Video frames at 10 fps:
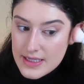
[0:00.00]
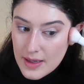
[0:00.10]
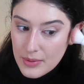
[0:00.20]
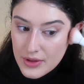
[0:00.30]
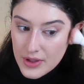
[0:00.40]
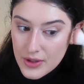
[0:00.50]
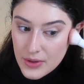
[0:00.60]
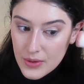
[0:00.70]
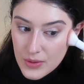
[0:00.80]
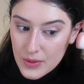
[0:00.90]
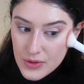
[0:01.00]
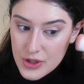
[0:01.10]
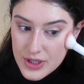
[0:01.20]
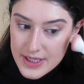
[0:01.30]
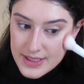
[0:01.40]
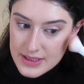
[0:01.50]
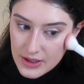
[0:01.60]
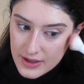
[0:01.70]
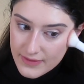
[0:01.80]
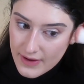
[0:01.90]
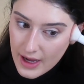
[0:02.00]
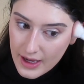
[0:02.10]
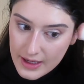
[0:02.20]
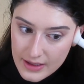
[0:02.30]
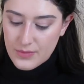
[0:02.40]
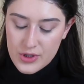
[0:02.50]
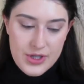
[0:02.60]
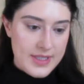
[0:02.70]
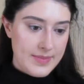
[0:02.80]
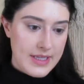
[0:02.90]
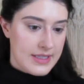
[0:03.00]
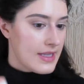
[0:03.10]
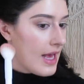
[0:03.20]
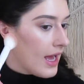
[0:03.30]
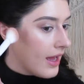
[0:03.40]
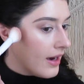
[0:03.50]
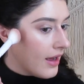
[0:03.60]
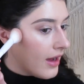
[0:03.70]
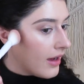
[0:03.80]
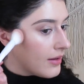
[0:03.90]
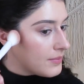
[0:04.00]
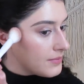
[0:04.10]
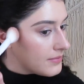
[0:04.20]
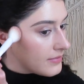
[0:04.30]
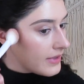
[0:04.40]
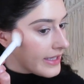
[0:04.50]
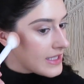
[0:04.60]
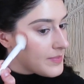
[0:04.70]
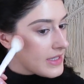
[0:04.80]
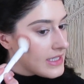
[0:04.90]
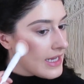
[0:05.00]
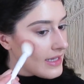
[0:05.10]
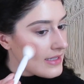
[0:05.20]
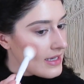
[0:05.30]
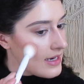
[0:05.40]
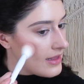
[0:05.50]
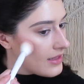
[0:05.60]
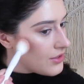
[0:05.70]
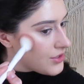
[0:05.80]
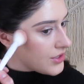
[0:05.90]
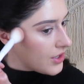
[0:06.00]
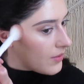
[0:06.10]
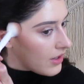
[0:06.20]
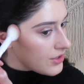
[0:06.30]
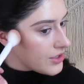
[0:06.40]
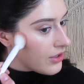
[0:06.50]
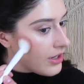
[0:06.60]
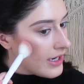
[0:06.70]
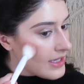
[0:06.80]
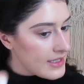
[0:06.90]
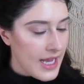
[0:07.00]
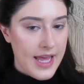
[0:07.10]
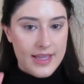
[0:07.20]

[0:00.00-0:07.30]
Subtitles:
EWG certified, which just means that it's been tested that there's no harsh ingredients.